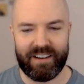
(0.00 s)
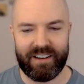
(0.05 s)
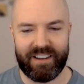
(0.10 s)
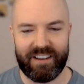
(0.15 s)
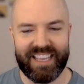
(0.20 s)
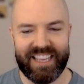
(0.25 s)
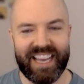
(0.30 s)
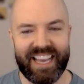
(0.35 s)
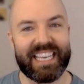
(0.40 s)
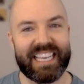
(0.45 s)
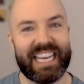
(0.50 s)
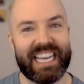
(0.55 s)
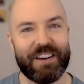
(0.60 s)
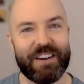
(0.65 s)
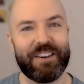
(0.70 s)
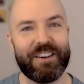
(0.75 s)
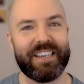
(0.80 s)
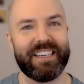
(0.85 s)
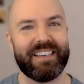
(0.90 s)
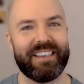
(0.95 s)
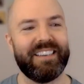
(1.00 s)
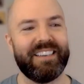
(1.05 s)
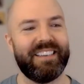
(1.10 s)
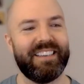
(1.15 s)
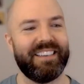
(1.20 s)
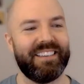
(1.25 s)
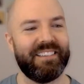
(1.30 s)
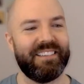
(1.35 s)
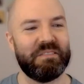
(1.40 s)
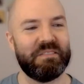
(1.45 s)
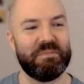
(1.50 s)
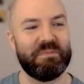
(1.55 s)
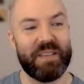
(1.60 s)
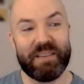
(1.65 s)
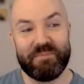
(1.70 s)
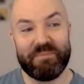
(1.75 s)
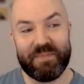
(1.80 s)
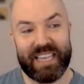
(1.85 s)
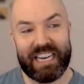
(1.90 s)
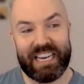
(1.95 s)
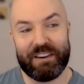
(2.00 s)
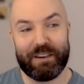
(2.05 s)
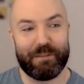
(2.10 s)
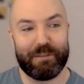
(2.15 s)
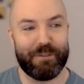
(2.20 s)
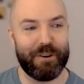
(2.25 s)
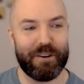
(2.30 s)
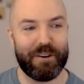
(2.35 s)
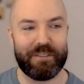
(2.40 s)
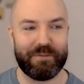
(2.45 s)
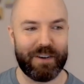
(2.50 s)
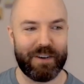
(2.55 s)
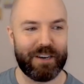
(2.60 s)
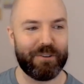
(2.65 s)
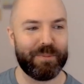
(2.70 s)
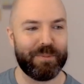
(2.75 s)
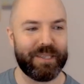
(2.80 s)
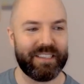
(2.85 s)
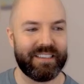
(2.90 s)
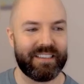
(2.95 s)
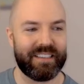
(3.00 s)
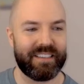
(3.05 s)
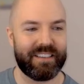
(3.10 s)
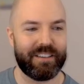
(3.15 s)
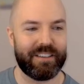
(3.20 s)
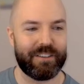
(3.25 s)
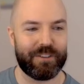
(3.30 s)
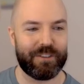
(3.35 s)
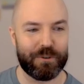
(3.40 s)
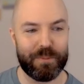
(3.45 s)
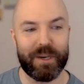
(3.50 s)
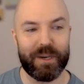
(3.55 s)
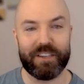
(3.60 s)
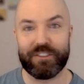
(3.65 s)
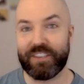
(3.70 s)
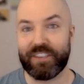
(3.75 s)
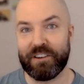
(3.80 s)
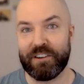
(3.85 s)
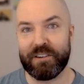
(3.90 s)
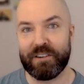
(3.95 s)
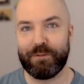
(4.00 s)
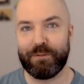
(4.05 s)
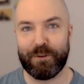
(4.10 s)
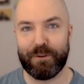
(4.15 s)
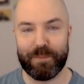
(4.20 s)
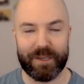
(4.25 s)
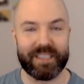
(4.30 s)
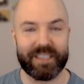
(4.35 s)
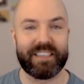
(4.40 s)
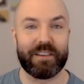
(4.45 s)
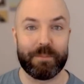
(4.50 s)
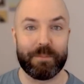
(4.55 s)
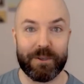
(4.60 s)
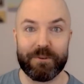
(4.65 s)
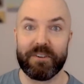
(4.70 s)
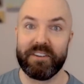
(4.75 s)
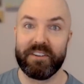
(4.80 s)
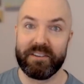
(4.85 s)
caring for our environment so much, caring for my community.